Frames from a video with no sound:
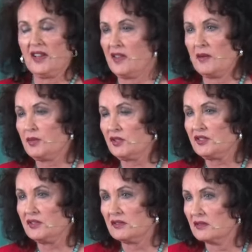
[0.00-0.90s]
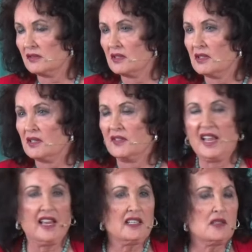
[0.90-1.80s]
on that person the
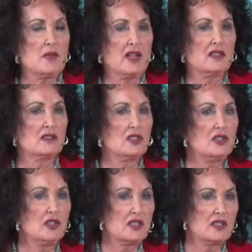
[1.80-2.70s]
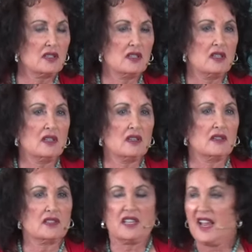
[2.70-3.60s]
handyman, the cook,
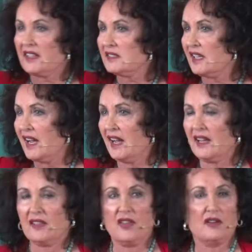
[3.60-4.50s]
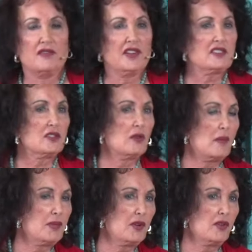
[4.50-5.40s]
the tax guy, the fixer
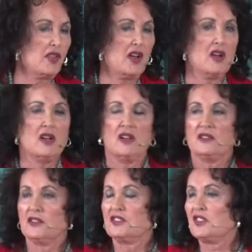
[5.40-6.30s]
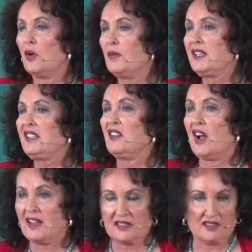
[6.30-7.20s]
upper, the there's so many
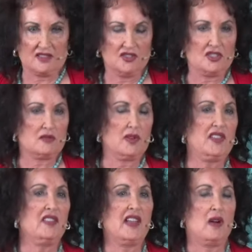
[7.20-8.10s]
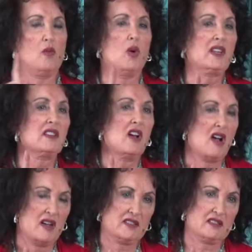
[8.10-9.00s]
losses just within that one
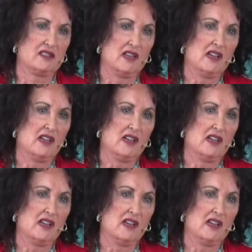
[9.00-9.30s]
loss